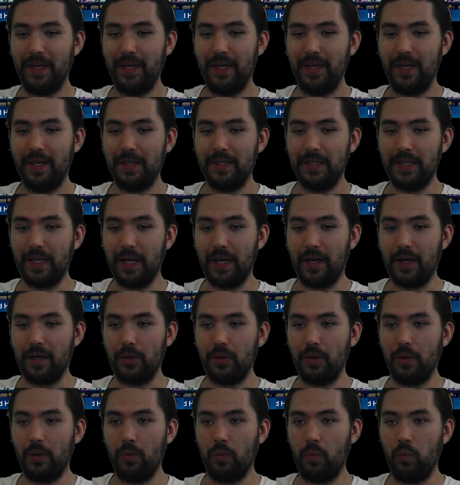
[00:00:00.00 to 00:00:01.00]
yeah,
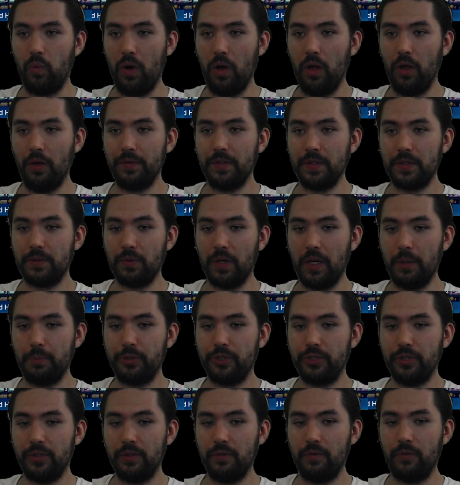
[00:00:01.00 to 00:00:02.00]
a Wall of
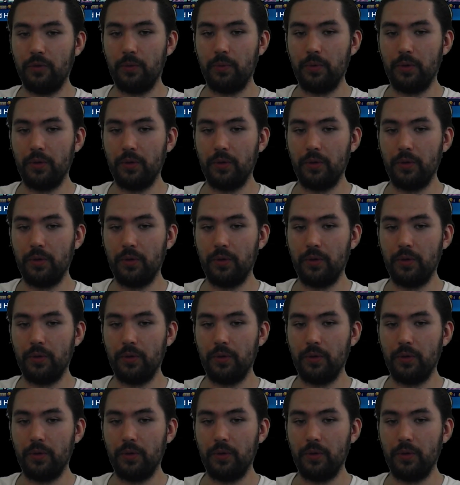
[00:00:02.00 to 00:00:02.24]
Disruption for World